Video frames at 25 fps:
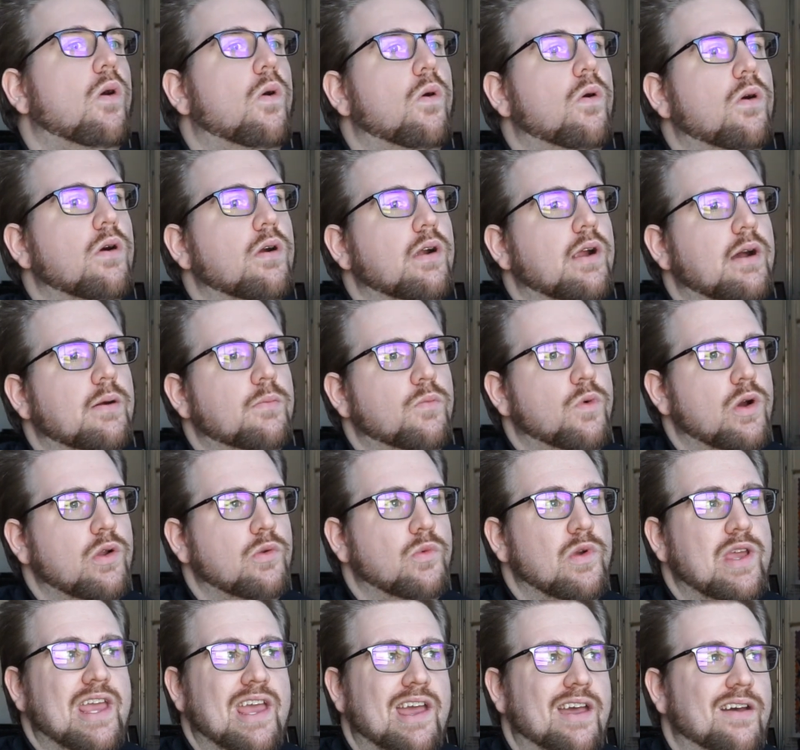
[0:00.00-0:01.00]
or
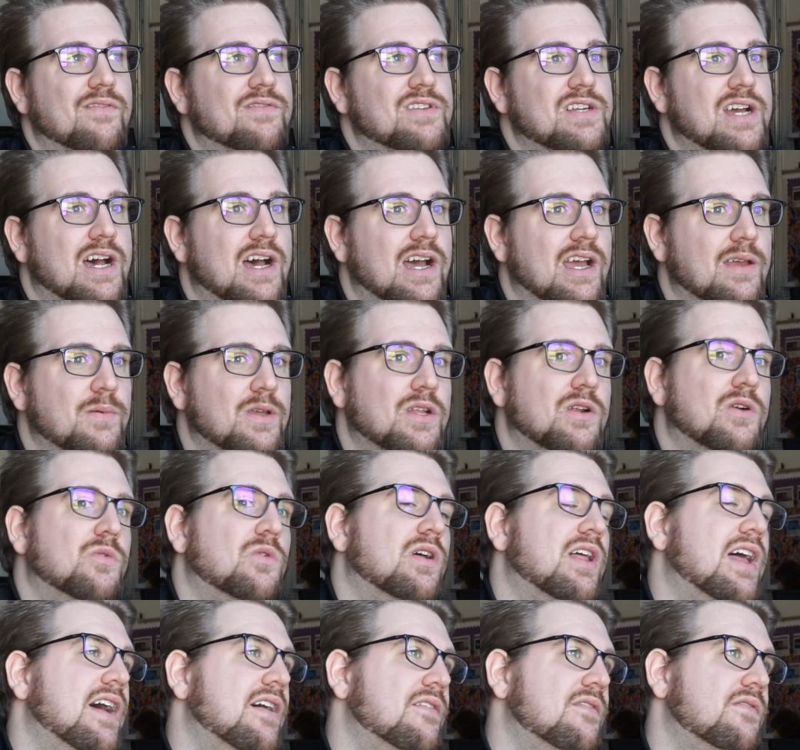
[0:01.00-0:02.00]
when we have time,
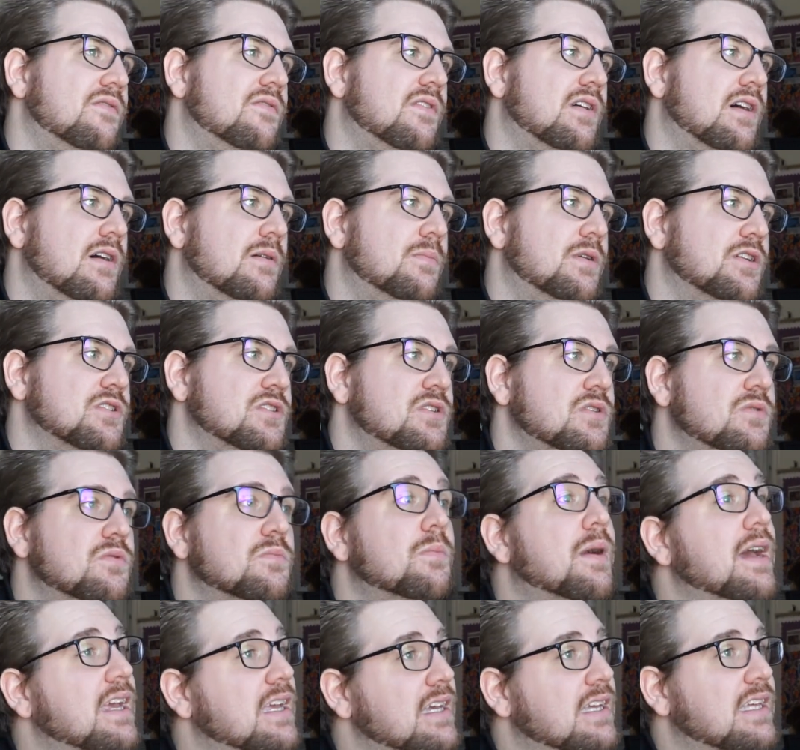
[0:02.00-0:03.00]
we'll have our
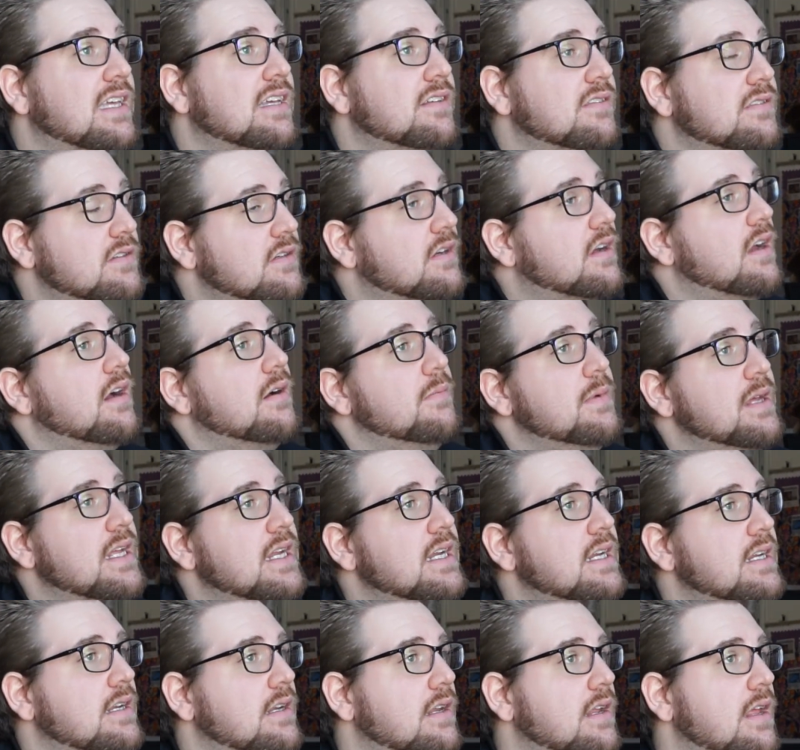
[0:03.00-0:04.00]
student Micah Kilzer come in
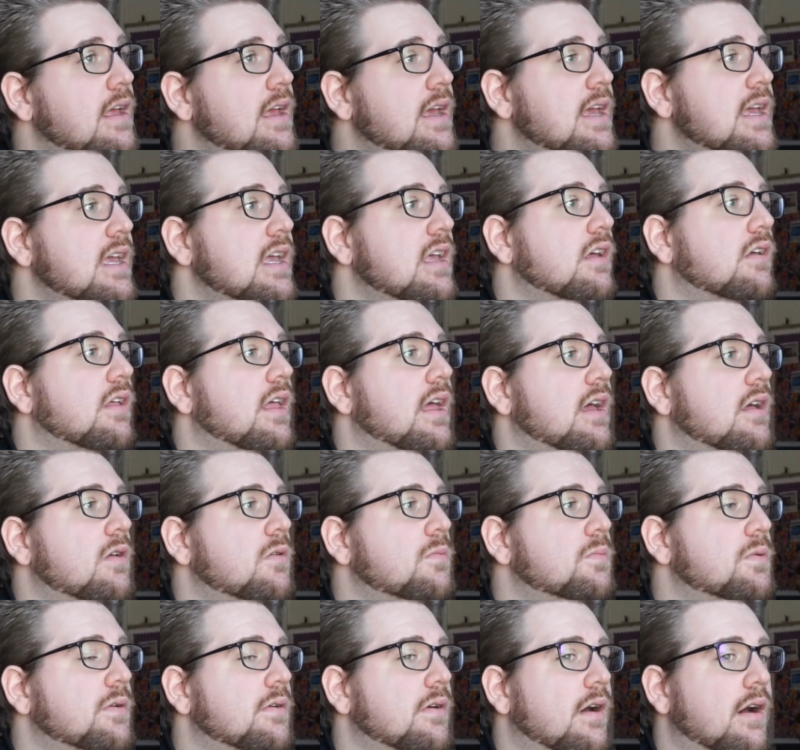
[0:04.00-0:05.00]
and he'll
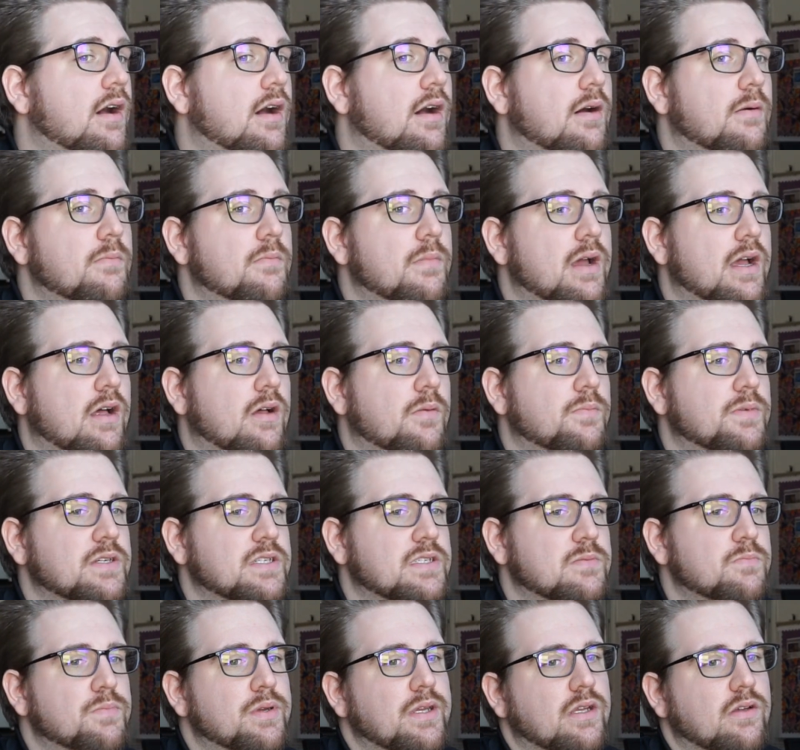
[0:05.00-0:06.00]
help
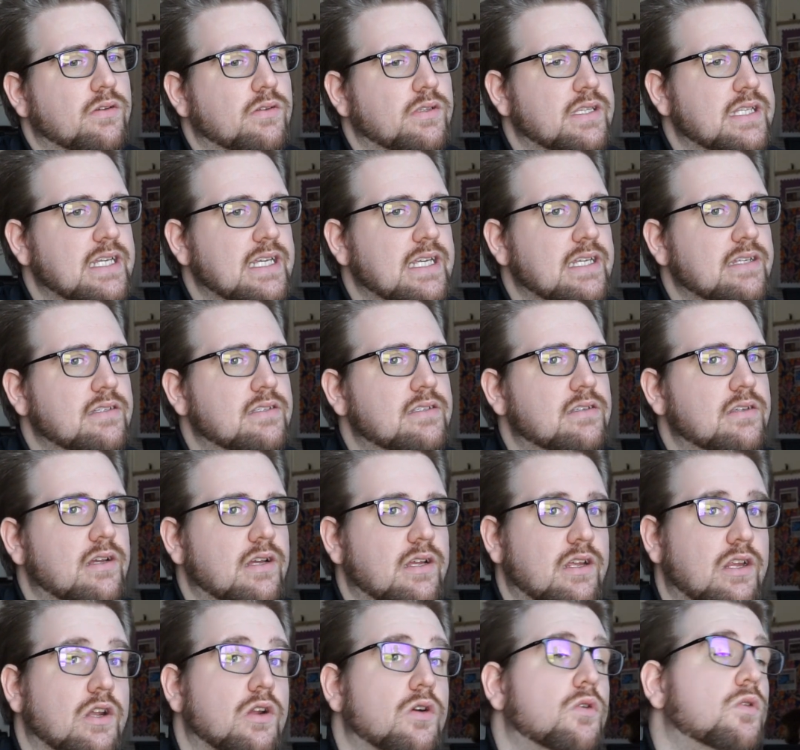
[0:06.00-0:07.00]
us build these,
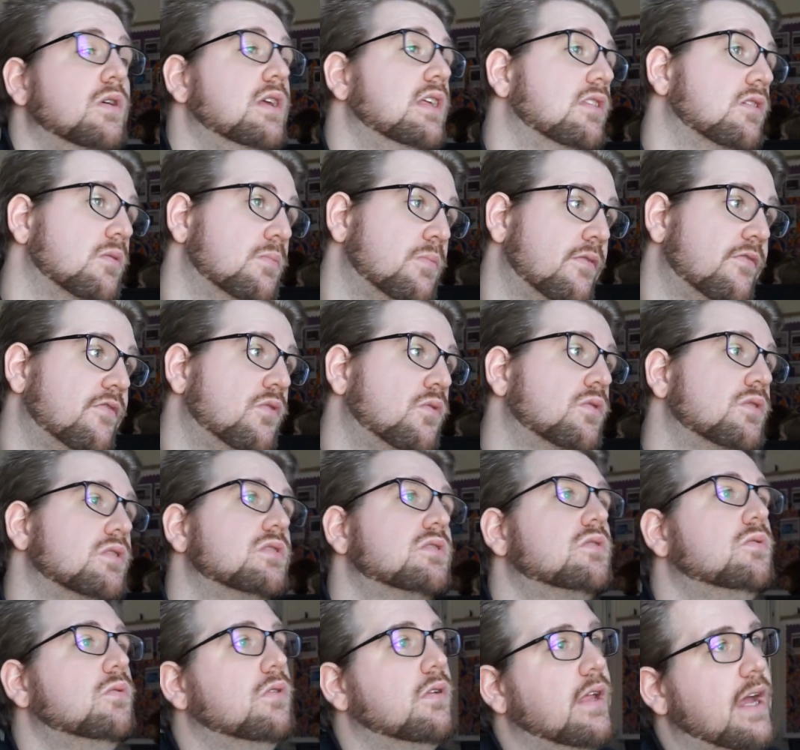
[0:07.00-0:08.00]
either before
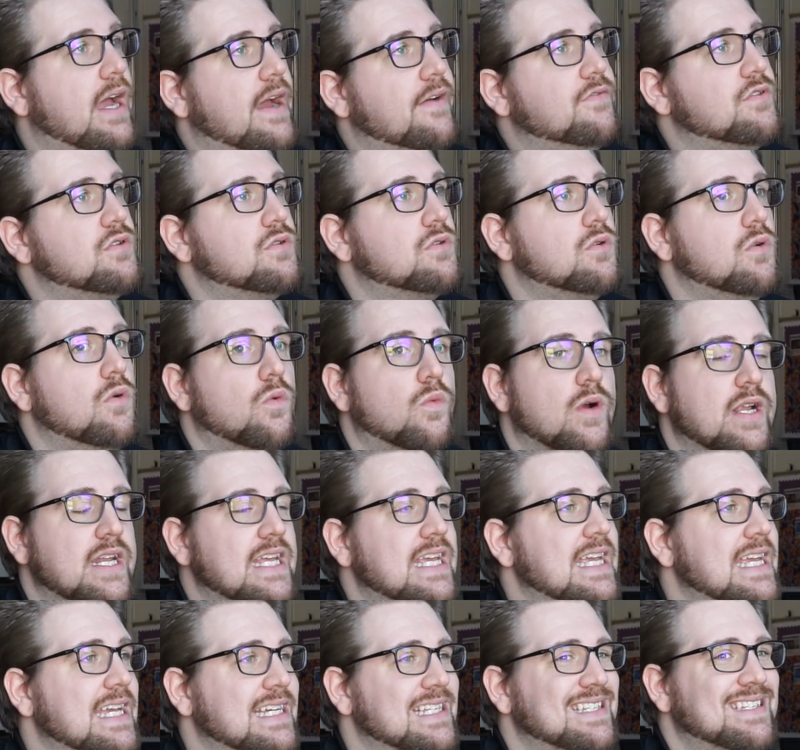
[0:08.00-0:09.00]
school, after school, when
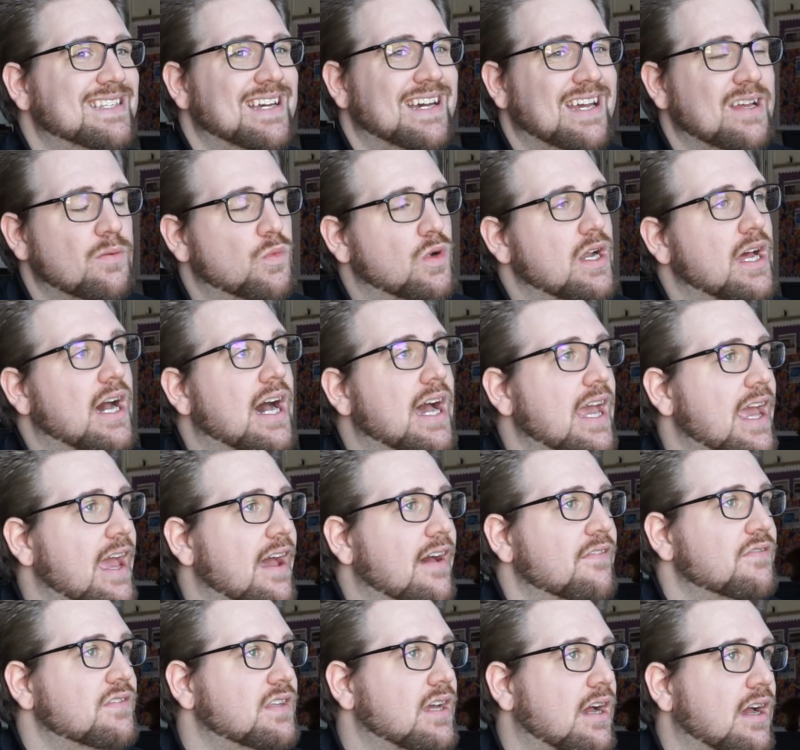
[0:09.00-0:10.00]
he has time, when I
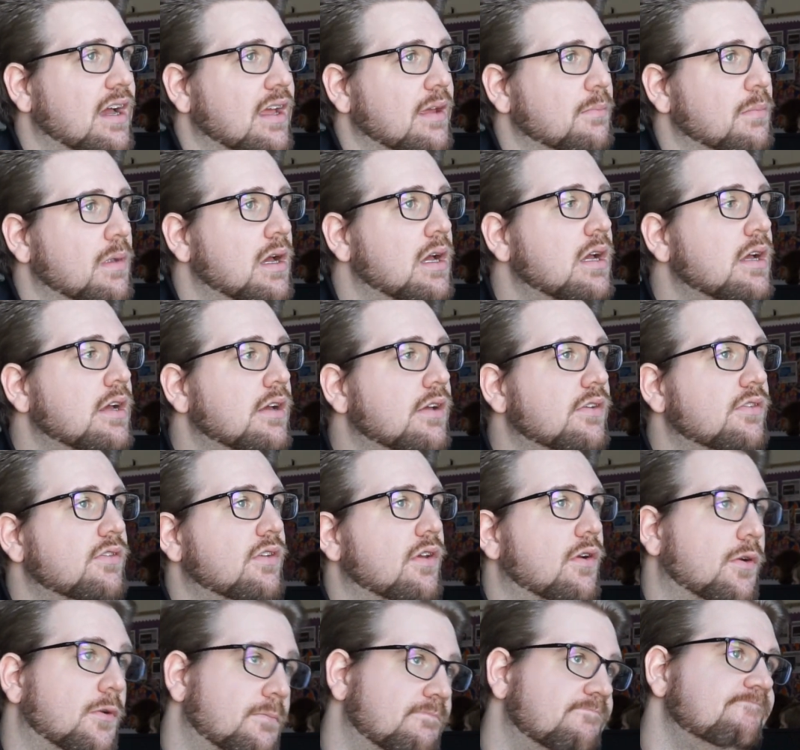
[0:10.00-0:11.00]
have time.
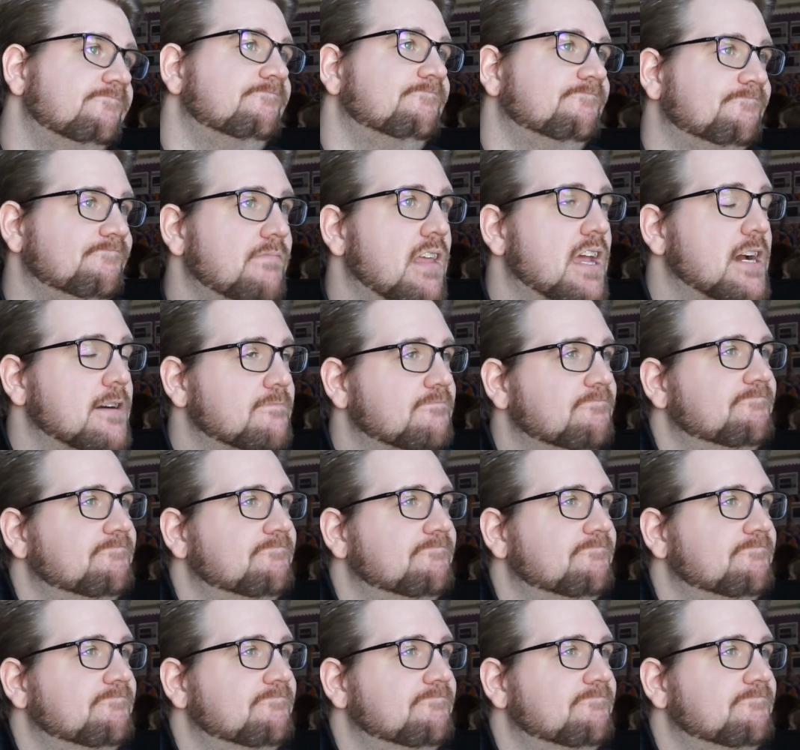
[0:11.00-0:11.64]
So, yeah.